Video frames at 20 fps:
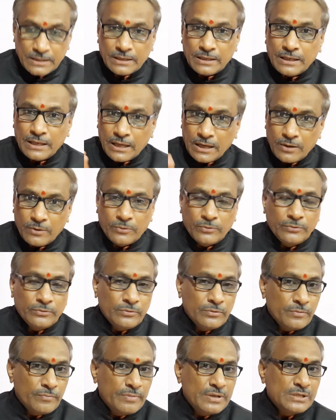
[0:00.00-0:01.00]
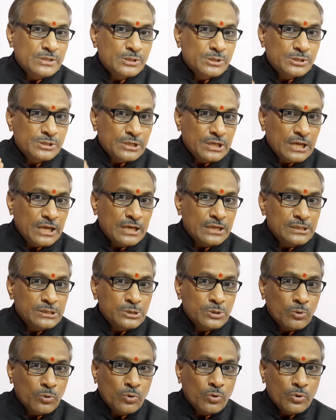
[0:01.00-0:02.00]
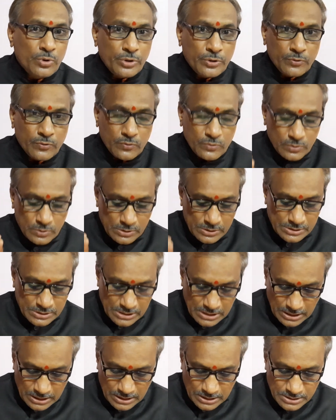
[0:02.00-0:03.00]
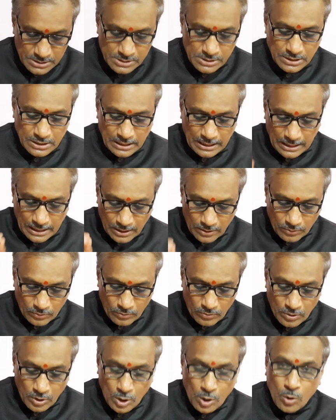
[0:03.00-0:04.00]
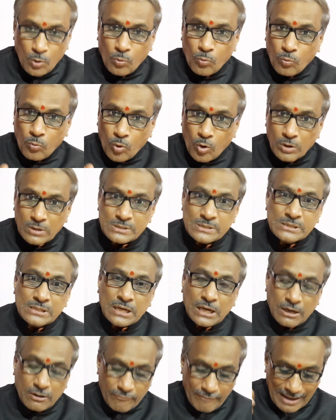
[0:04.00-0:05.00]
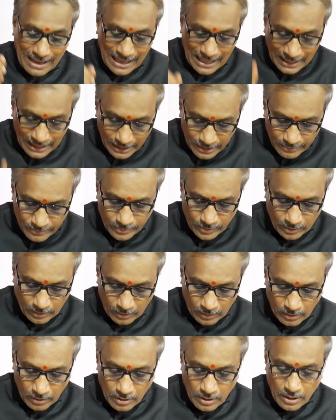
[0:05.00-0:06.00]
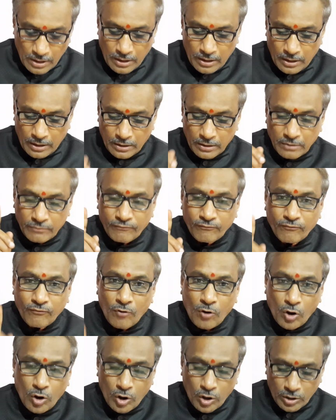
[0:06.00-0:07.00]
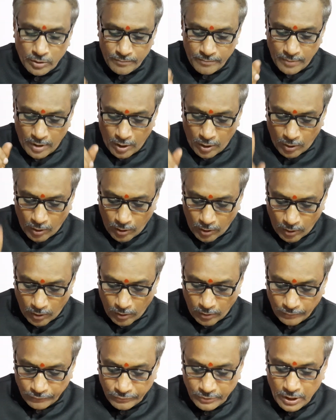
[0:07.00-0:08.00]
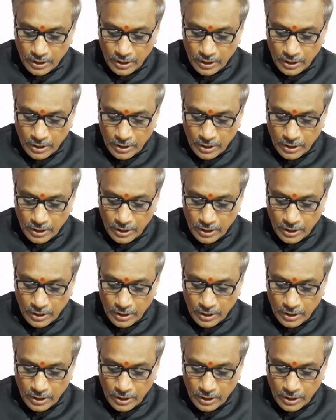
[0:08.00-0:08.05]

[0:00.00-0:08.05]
thou, means T-H-O-U-G-H, thou, was available in the form of